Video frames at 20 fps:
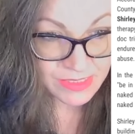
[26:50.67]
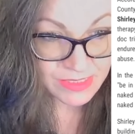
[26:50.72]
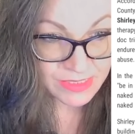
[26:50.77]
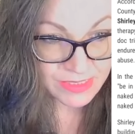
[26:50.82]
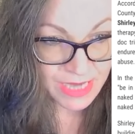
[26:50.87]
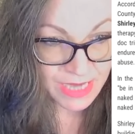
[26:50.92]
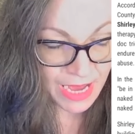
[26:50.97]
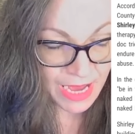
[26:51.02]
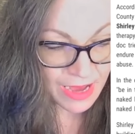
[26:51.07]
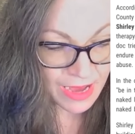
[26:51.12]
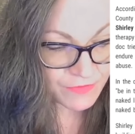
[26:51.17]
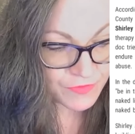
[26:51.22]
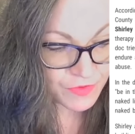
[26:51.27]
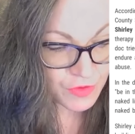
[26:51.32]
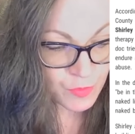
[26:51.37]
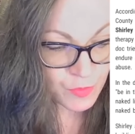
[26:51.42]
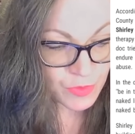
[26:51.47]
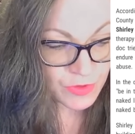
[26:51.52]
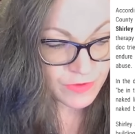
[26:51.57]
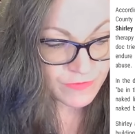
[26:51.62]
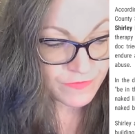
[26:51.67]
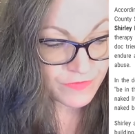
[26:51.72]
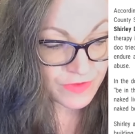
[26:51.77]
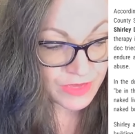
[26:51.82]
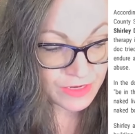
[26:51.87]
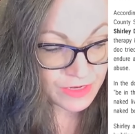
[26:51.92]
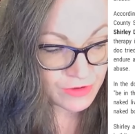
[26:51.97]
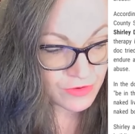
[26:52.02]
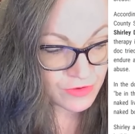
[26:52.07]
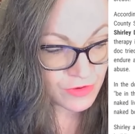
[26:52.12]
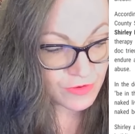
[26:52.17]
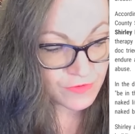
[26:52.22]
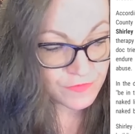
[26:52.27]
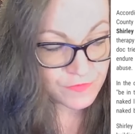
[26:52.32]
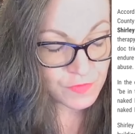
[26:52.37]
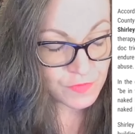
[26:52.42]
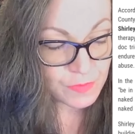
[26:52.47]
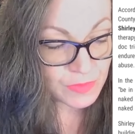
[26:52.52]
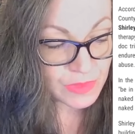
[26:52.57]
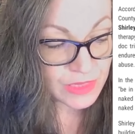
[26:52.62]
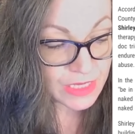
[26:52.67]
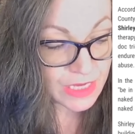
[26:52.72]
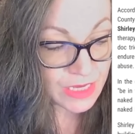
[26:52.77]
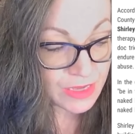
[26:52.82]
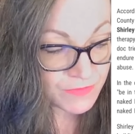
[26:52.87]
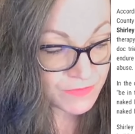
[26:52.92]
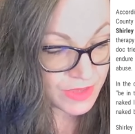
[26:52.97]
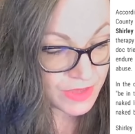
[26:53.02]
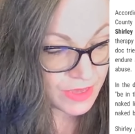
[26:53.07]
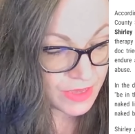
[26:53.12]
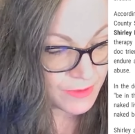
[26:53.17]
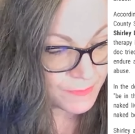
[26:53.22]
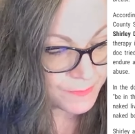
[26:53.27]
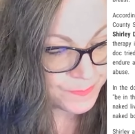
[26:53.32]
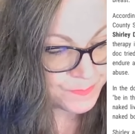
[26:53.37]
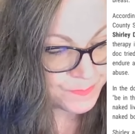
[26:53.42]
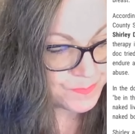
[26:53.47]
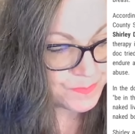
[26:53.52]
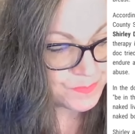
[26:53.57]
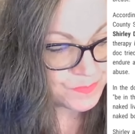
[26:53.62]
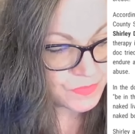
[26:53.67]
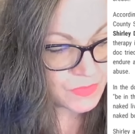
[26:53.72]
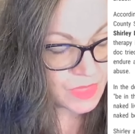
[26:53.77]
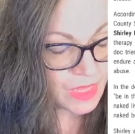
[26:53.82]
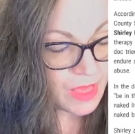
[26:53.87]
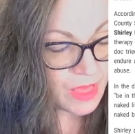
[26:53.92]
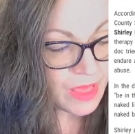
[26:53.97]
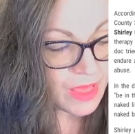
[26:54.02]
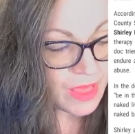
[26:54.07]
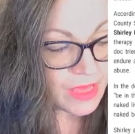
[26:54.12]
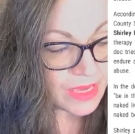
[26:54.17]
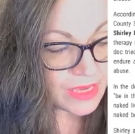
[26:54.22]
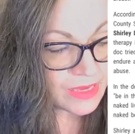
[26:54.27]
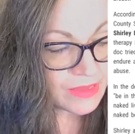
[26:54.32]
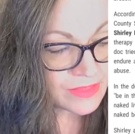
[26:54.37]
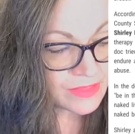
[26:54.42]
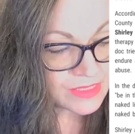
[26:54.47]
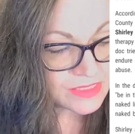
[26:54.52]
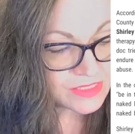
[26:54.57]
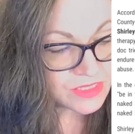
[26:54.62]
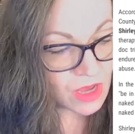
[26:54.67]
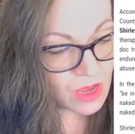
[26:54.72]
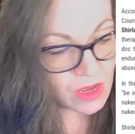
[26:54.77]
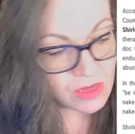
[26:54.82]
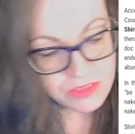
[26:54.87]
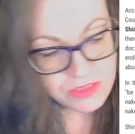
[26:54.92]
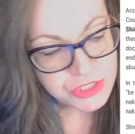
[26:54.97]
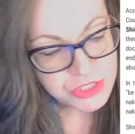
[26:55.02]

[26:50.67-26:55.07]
staff who prevented her from leaving. In the doc,